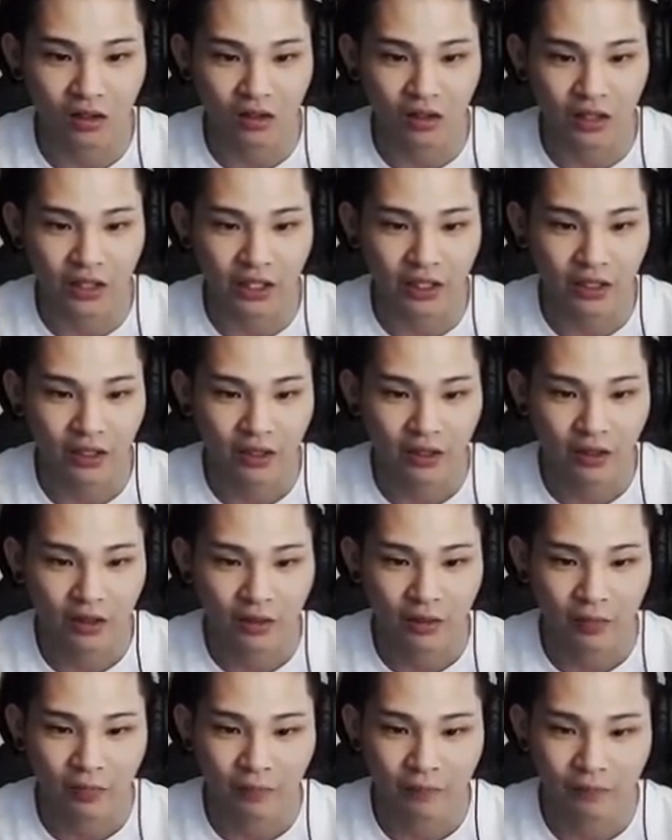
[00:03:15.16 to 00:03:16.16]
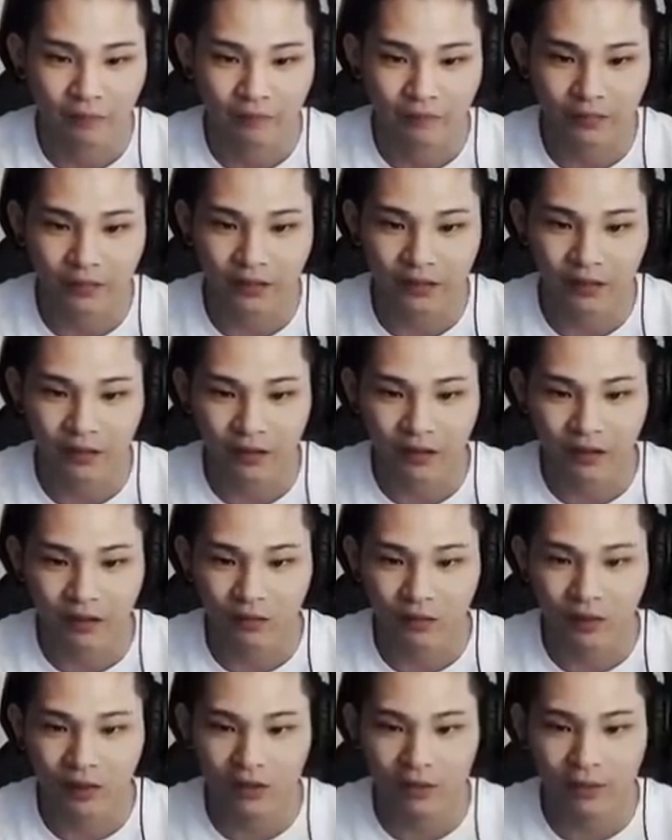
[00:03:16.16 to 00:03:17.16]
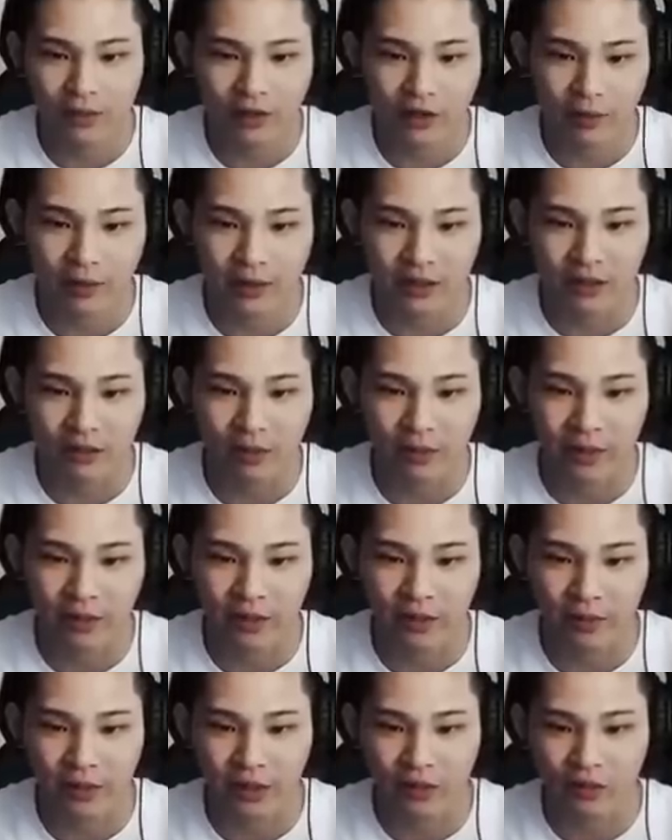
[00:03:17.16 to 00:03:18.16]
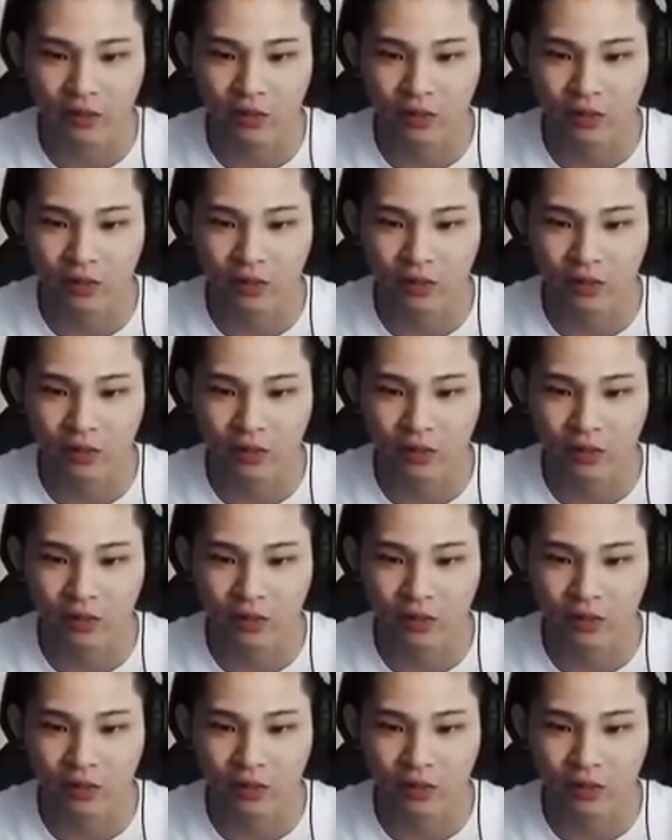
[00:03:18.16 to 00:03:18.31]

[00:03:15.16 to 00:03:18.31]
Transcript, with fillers: okay. Okay, then go grab. What am I grabbing? What am I grabbing? That's